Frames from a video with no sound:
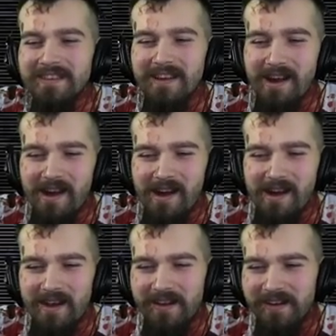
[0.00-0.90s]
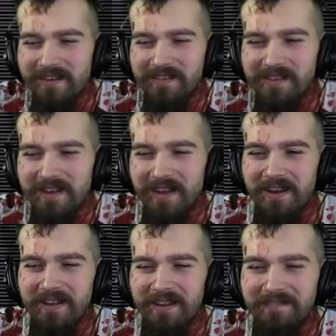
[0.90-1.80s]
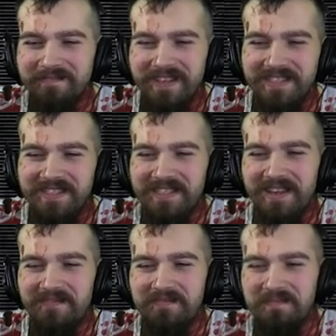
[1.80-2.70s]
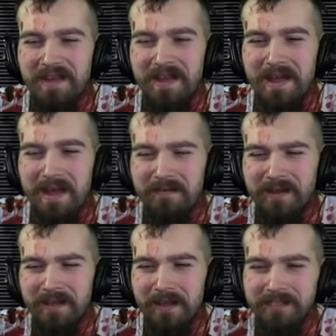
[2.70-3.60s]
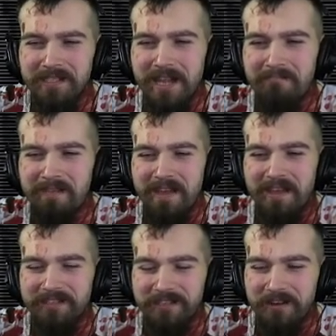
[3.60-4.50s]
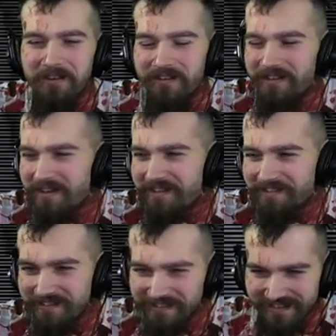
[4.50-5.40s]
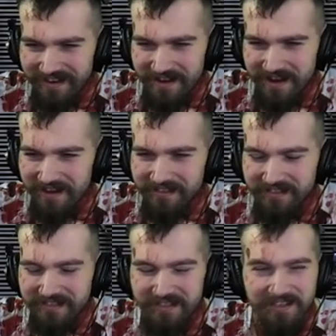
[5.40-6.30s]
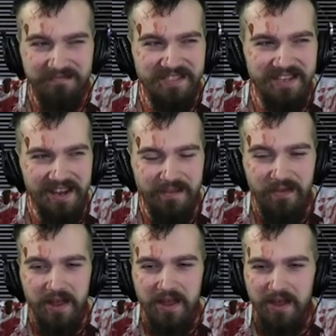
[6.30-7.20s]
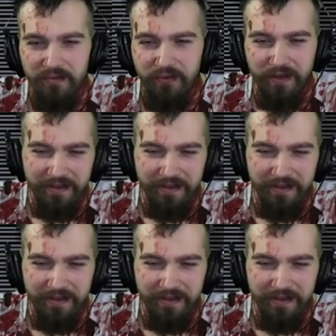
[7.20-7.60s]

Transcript: I got a little bit of stuff in my eye when I got stabbed by that sword. I just dust myself off.